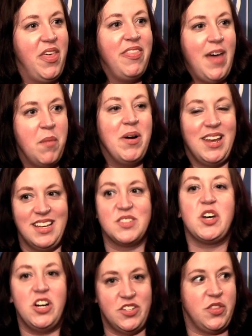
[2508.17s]
that that money has
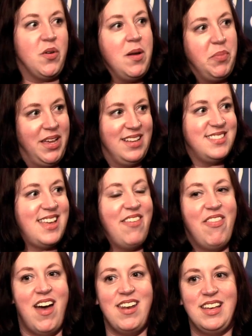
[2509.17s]
gone to the right place
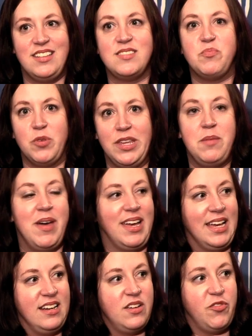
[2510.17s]
and that it's really
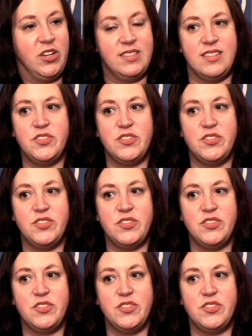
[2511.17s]
making a difference.